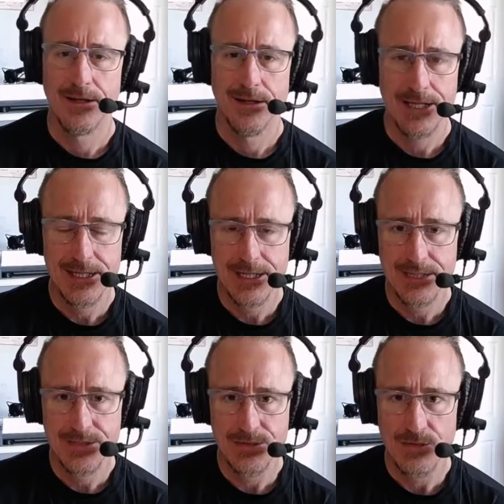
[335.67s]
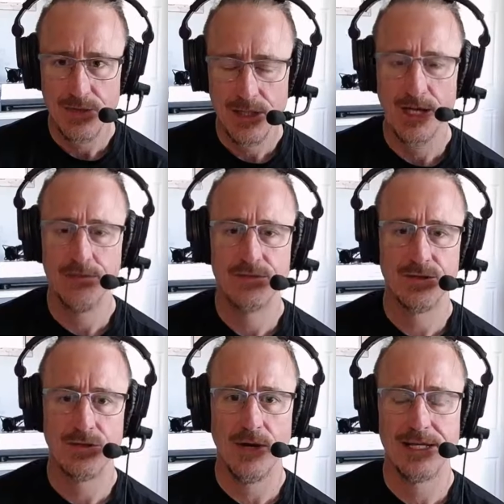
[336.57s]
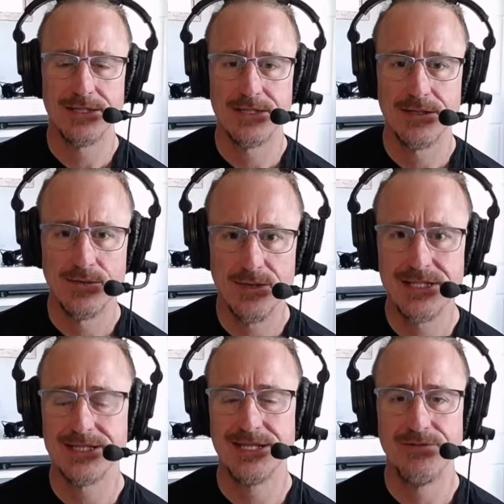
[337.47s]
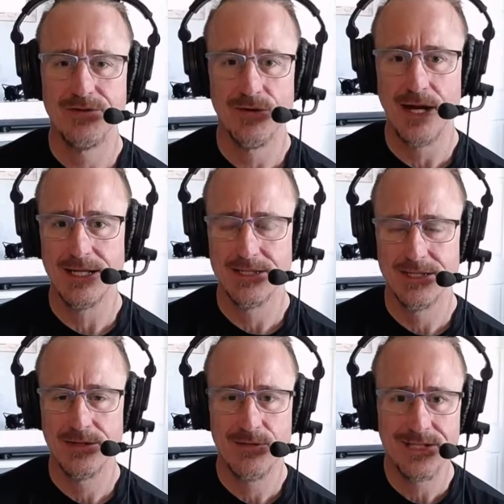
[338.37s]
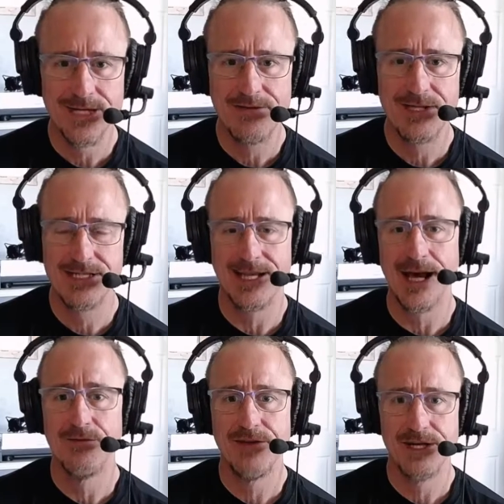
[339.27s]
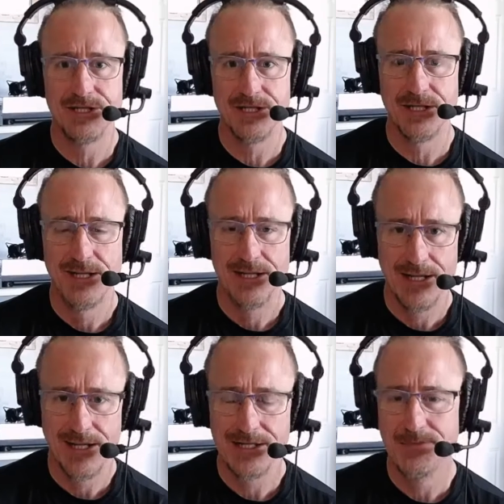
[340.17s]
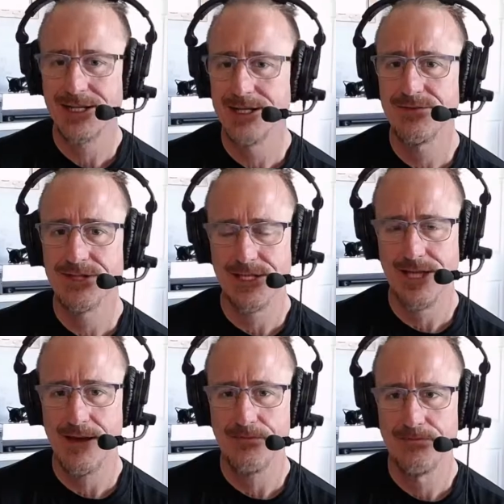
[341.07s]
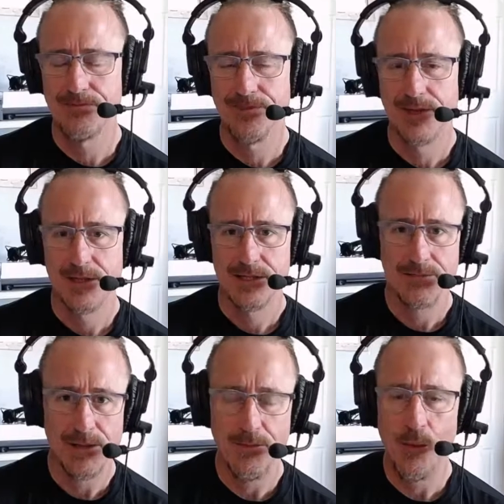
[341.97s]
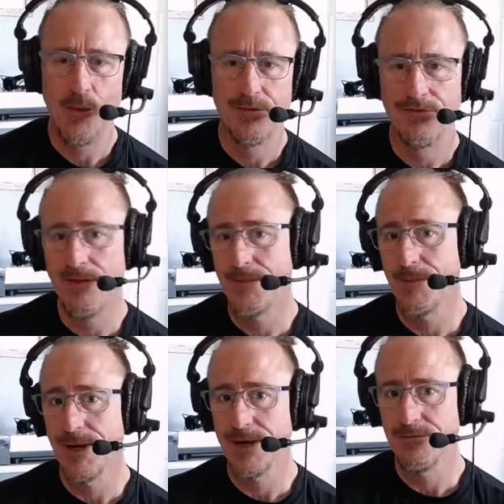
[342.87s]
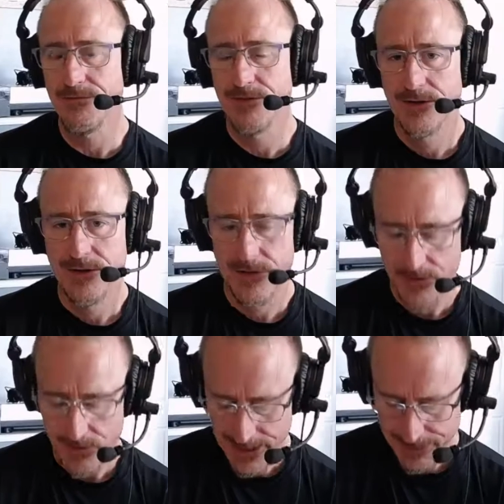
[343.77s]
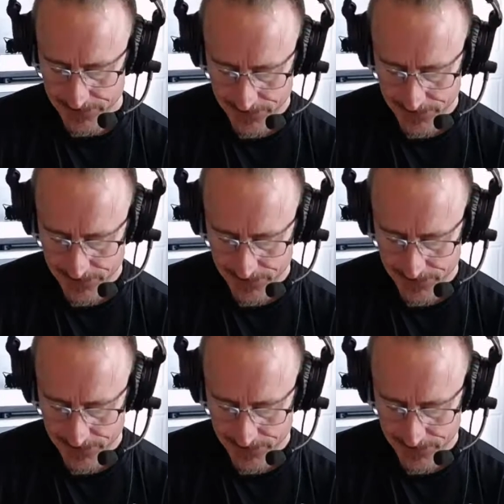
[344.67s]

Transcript: They need to come to Christ, receive Christ, receive the salvation that has been given to them, to be born from above, right?